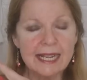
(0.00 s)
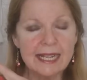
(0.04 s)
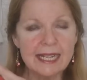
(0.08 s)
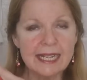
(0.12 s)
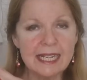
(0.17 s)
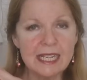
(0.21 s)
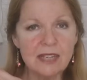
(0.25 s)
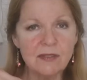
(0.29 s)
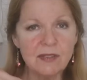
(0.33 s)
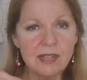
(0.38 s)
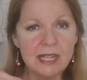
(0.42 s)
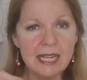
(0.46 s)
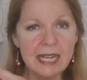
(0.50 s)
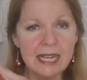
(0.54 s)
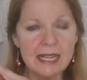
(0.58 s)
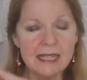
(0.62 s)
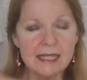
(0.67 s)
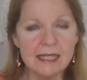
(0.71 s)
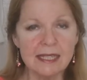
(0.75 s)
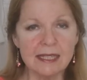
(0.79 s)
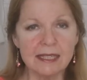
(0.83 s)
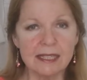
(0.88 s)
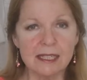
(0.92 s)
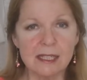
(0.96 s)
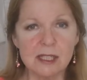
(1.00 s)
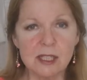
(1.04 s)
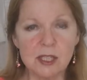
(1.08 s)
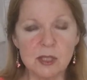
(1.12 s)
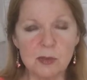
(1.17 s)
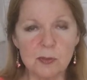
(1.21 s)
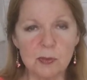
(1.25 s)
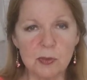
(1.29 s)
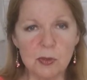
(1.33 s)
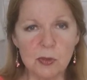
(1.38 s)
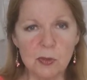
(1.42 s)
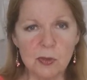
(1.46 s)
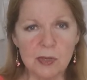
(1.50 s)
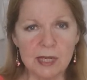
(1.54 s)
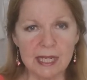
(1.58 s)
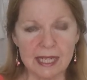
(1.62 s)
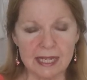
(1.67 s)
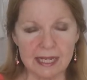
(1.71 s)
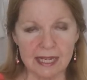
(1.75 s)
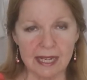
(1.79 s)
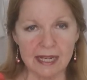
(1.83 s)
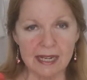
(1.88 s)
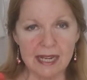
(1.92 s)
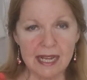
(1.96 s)
and it even has a little spoon
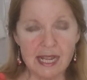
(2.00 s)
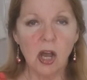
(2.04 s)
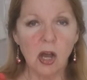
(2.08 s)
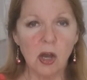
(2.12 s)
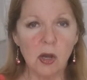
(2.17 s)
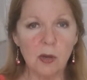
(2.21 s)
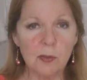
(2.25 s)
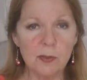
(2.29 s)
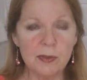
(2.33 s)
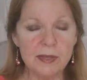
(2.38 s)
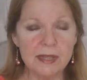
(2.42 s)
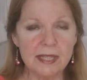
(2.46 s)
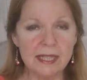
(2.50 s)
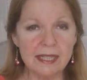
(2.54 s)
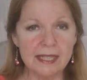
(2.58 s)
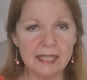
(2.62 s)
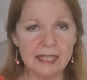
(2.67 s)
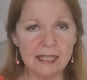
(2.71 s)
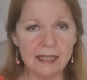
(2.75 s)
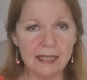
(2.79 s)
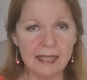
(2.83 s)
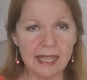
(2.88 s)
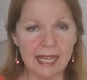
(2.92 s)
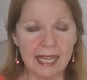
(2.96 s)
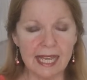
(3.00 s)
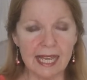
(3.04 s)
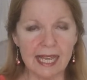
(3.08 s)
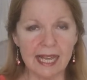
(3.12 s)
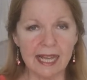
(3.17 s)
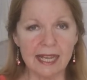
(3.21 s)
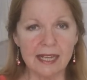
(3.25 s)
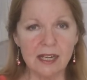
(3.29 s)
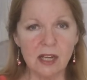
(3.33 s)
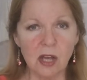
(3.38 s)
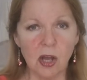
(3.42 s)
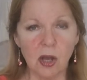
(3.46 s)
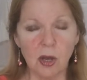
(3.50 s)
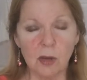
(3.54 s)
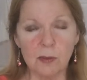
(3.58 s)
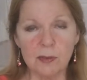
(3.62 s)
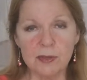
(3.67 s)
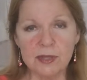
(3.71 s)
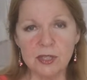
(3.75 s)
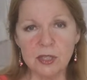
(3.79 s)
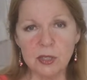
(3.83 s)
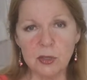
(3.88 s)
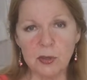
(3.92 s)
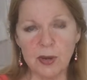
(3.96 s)
in it. Open the little can,
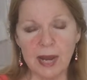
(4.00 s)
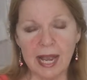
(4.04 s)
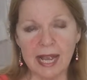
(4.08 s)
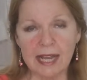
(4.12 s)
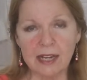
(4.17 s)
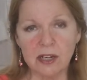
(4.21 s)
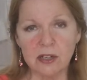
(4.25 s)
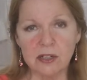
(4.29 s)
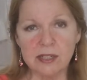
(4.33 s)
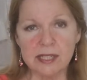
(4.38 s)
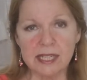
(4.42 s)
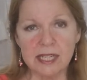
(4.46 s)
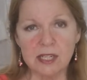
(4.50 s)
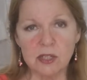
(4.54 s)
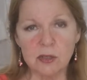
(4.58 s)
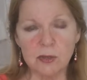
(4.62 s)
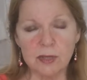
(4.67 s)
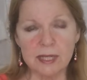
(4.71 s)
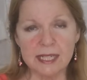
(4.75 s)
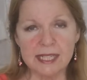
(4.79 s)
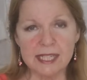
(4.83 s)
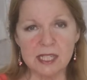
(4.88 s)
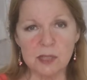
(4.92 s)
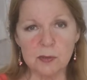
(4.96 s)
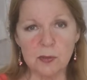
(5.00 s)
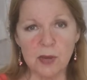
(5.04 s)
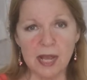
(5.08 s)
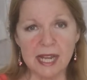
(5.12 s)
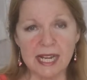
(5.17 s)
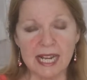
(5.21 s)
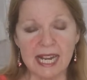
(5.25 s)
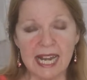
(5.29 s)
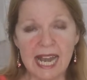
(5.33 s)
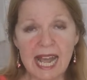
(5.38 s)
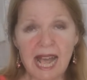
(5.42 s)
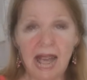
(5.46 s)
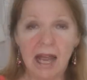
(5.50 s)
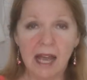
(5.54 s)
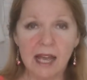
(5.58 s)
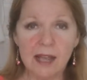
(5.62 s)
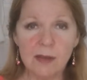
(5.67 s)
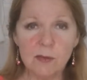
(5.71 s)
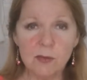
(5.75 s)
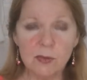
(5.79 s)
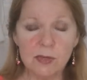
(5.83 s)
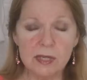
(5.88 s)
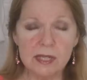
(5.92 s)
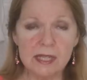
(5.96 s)
open the crackers, and you can spread it.
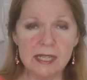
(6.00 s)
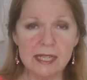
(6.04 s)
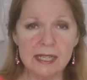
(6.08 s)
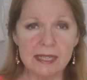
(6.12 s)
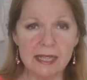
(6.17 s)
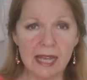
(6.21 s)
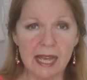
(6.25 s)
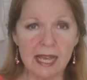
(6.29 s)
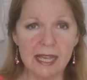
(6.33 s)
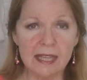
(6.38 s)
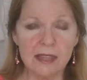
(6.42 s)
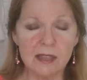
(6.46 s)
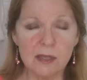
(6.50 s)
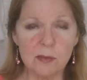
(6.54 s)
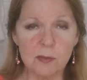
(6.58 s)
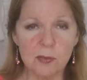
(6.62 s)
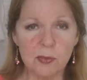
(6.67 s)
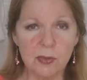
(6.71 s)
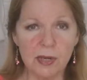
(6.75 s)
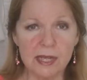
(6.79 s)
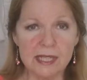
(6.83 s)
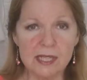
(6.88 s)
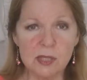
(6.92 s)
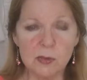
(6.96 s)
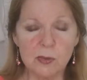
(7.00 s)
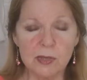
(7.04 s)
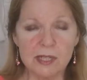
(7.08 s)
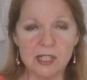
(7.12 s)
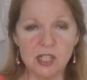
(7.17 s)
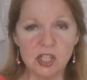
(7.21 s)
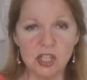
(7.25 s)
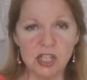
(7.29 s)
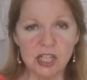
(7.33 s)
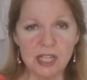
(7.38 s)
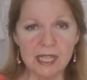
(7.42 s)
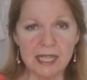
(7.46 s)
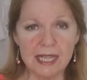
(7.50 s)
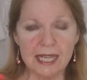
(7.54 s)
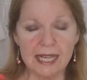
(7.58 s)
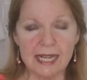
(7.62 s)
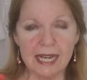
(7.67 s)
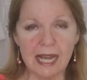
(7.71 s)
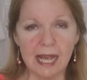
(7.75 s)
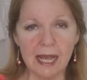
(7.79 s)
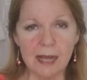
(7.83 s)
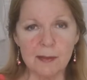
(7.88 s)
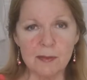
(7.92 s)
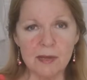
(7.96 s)
I really like the Brunswick
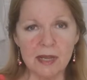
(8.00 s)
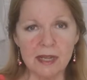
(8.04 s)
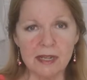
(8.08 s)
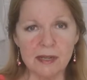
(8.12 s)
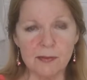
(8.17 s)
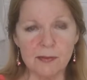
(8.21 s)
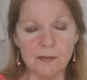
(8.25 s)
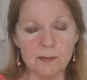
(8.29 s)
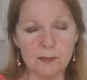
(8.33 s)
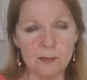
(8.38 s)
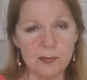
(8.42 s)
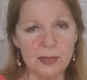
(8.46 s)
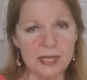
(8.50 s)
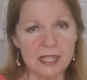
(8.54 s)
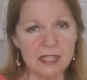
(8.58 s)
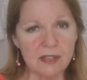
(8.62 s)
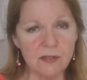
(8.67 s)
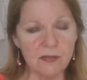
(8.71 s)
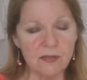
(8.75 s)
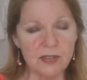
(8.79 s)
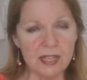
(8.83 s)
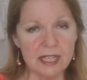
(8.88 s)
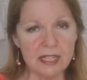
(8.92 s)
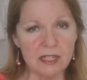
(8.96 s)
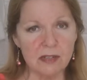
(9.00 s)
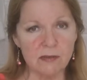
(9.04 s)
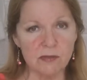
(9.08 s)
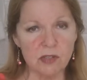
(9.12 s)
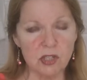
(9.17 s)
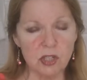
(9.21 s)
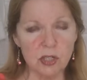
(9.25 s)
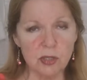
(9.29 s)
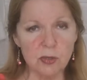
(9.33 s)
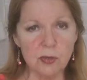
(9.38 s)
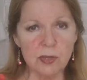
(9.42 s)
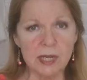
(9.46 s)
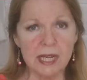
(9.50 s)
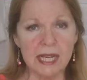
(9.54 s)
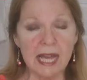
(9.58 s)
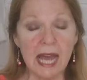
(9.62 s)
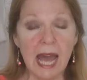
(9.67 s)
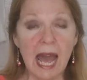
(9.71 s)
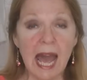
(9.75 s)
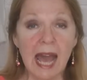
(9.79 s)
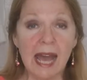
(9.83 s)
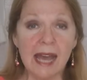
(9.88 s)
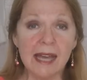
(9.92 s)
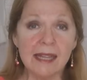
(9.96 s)
chicken. I'm not a big a fan of
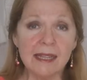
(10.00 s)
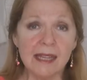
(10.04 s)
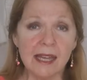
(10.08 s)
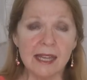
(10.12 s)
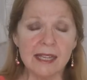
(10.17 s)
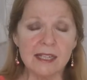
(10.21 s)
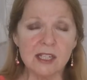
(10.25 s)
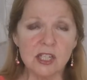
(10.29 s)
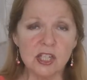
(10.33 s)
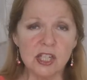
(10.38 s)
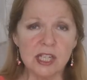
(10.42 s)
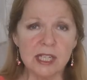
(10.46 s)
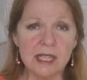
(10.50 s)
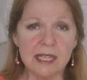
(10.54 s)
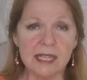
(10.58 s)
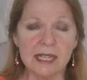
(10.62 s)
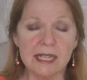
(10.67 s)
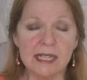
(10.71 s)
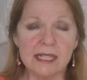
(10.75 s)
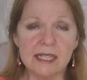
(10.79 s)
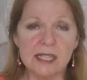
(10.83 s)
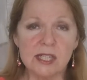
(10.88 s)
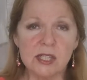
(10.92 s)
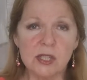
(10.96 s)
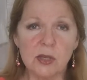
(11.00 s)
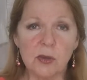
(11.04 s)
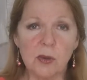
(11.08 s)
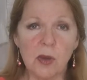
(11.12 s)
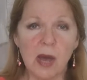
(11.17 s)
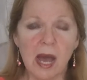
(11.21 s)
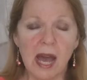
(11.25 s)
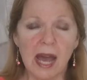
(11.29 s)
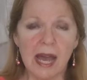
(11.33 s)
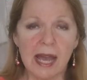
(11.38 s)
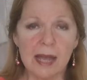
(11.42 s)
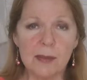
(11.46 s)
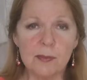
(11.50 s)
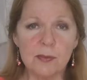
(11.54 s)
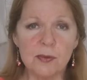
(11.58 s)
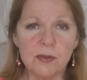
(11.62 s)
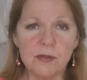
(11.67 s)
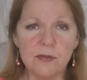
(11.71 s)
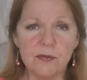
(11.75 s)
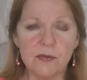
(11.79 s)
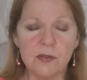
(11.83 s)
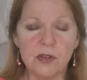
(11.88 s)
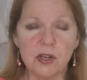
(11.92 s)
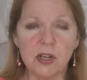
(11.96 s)
tuna. I like chicken, and so I
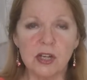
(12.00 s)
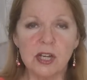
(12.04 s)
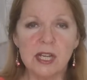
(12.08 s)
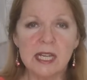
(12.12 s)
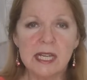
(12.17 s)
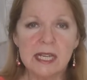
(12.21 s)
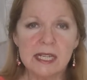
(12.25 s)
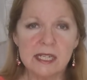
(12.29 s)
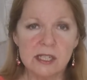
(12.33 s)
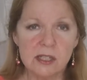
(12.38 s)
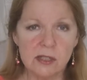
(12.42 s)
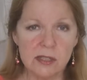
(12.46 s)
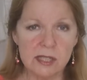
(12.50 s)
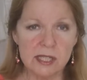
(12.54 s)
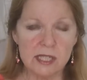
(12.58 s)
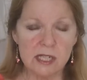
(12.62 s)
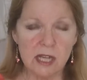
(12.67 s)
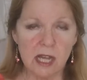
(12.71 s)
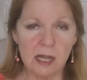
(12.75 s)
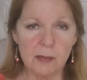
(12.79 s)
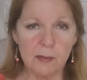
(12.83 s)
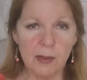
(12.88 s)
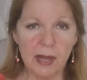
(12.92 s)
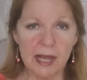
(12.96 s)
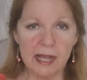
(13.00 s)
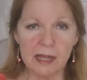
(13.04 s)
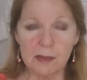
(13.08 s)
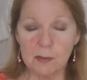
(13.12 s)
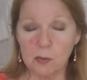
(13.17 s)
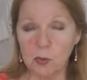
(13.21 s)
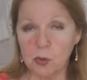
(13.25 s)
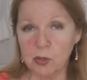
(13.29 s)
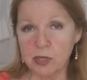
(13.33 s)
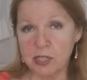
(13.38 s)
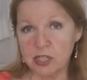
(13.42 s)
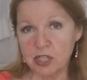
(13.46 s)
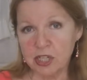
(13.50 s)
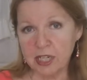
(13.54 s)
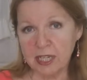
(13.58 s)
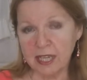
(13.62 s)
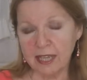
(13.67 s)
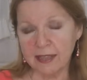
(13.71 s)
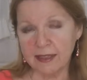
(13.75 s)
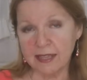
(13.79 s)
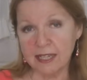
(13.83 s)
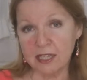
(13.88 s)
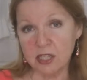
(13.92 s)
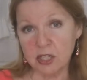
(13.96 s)
prefer to stockpile more
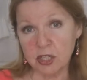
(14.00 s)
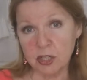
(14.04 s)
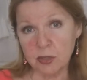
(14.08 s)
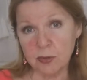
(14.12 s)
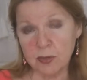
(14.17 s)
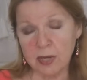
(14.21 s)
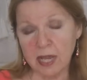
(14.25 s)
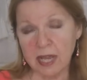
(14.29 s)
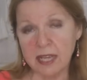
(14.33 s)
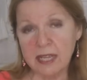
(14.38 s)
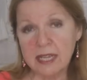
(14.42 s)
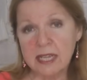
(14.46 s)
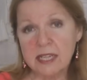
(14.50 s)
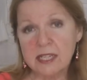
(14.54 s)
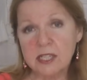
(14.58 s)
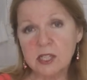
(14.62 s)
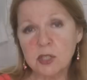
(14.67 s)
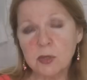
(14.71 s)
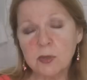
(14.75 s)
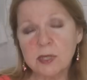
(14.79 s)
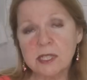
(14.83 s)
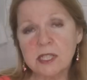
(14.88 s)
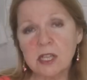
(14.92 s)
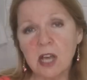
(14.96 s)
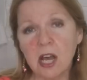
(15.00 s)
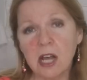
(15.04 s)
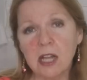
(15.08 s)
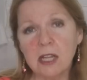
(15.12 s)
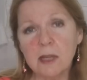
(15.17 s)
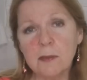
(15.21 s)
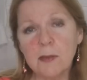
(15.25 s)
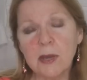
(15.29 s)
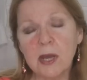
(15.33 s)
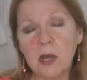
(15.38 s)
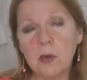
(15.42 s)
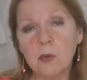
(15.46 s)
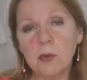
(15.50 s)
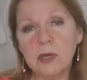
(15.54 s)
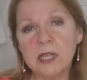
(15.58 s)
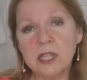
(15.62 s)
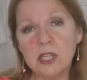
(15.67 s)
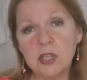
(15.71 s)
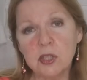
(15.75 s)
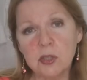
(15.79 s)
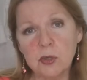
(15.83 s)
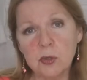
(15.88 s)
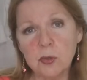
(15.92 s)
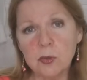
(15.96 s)
chicken than tuna. So it's all about
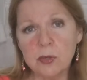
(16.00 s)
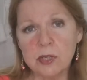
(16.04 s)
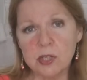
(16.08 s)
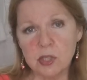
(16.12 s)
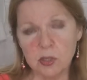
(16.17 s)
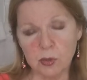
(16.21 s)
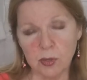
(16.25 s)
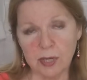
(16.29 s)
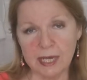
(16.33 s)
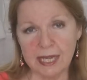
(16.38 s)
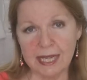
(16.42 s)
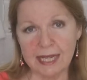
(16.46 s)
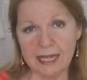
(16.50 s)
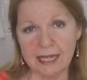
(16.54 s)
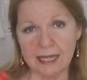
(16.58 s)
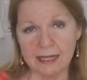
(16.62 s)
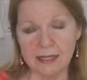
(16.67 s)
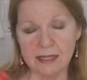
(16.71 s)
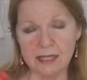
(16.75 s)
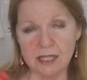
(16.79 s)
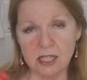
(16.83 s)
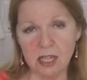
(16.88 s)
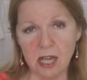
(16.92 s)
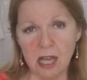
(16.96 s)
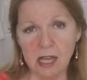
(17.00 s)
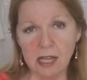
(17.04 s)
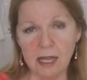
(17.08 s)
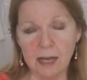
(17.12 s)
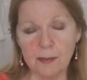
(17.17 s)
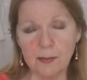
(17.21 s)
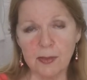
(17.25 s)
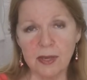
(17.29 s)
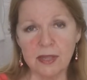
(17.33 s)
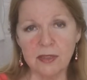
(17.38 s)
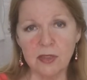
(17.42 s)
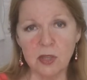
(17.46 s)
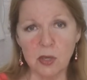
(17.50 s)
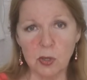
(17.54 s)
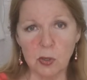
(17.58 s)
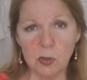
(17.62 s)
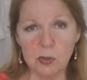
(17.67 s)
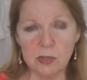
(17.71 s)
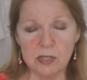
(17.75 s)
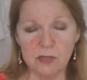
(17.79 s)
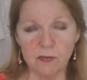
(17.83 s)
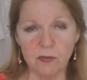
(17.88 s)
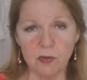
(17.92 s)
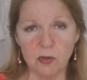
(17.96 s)
what you enjoy eating. Stock up on
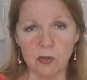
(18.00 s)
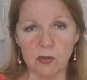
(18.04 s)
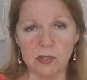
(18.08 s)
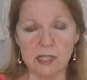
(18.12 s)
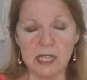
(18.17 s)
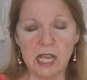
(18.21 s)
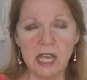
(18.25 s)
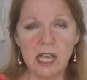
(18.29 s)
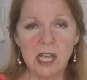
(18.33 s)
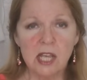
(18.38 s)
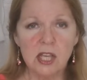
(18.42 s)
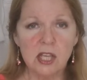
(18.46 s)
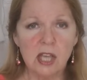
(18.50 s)
those foods.